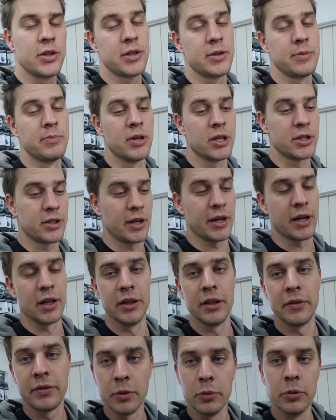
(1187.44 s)
just much like a
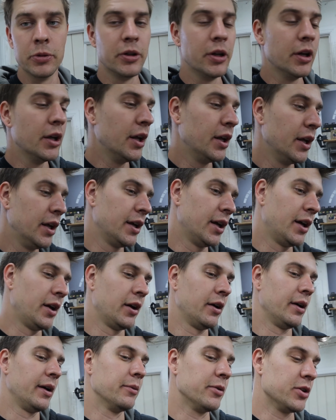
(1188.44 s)
lifter would,
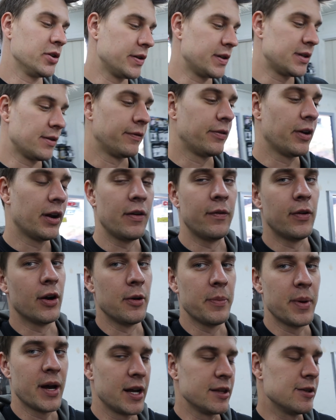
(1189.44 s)
which is a very,
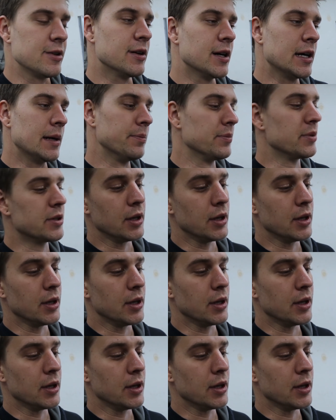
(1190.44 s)
very bad time.